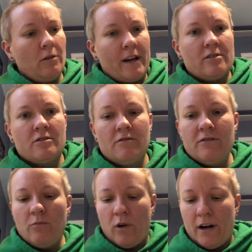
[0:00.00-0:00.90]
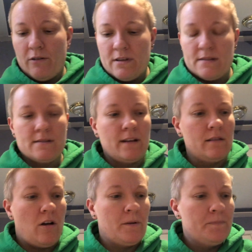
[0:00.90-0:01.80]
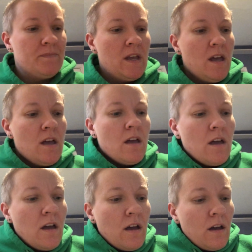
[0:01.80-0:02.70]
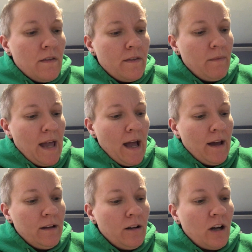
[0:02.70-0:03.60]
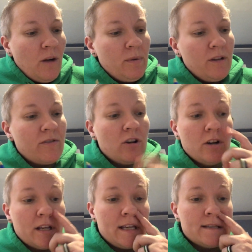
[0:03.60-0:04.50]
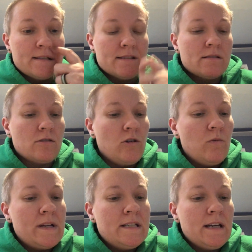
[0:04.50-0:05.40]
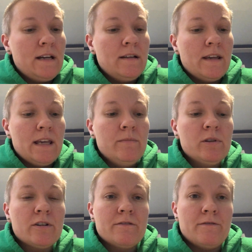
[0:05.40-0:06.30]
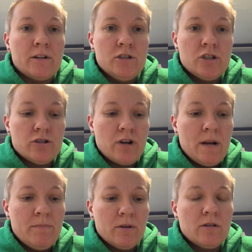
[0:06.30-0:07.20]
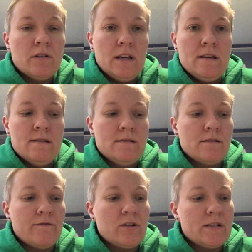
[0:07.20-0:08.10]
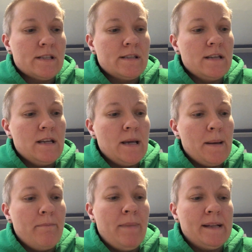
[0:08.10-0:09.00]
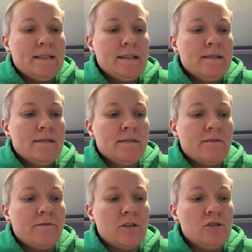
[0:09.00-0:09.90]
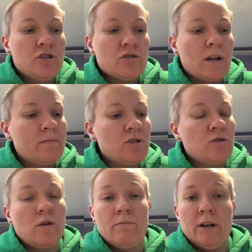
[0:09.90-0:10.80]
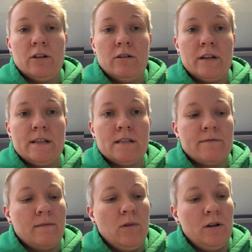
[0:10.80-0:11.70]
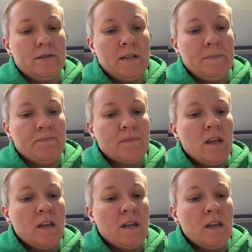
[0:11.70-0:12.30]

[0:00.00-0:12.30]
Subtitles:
Okay, just a few more. I know this is getting long. Then we had a couple of cookies. So we did Keebler Fudge Stripe cookies versus the Benton's Fudge Striped Shortbread cookies from Aldi.